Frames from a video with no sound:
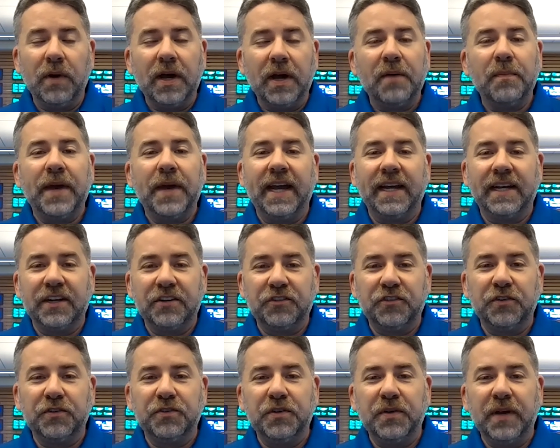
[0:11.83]
A while back, I
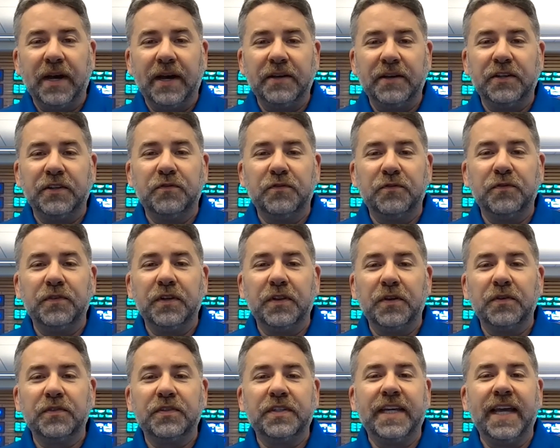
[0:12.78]
showed you how you can fill those